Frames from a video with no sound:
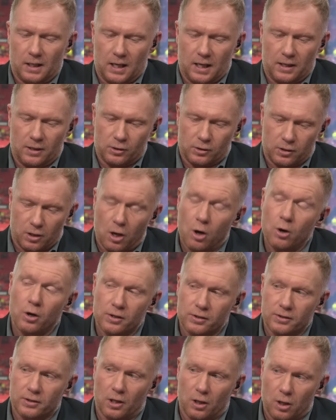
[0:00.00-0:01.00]
And as long
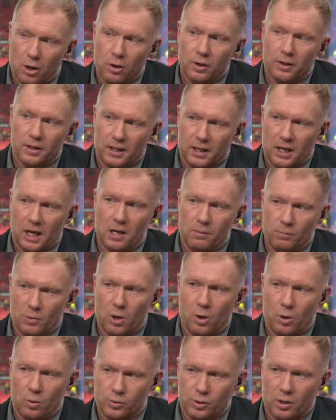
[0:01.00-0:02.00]
as the longer the game
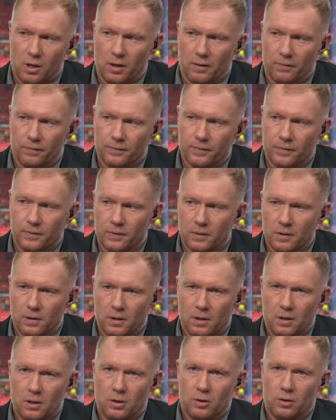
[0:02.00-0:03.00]
goes on,
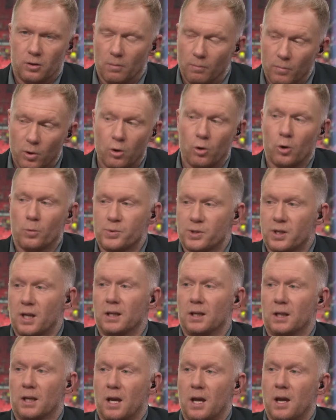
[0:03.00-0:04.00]
the more
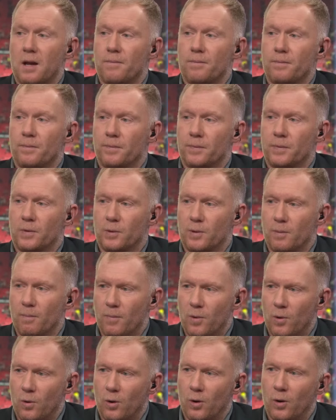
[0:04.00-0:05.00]
upset you get, the
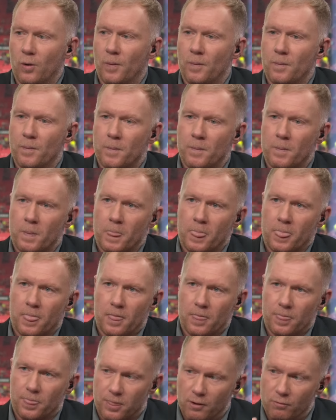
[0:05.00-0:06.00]
more
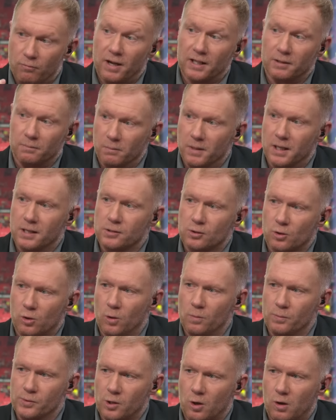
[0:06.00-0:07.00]
the red mist
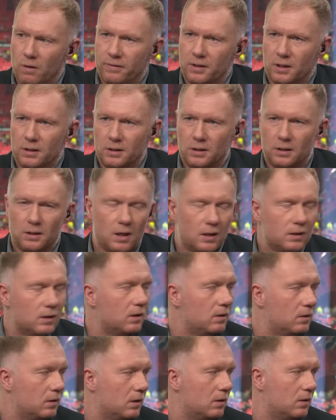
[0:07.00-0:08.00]
comes over you. And